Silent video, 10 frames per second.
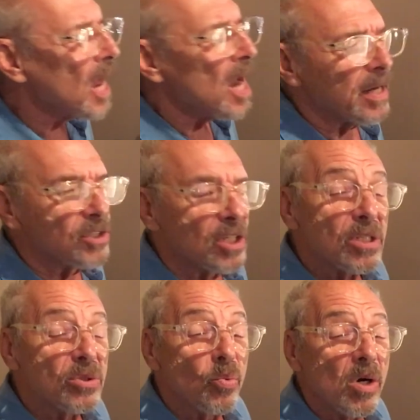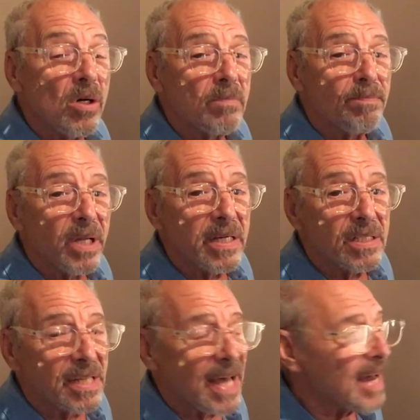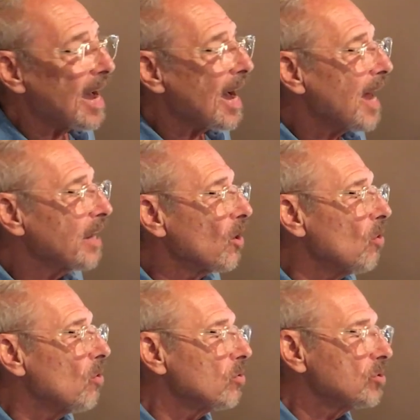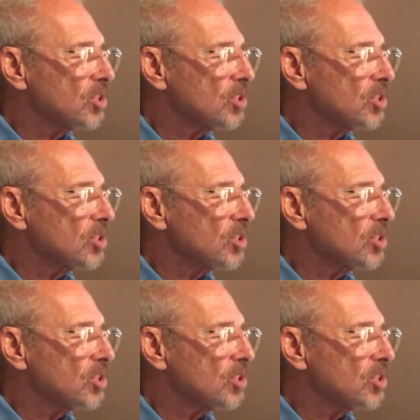there's just one place that I know.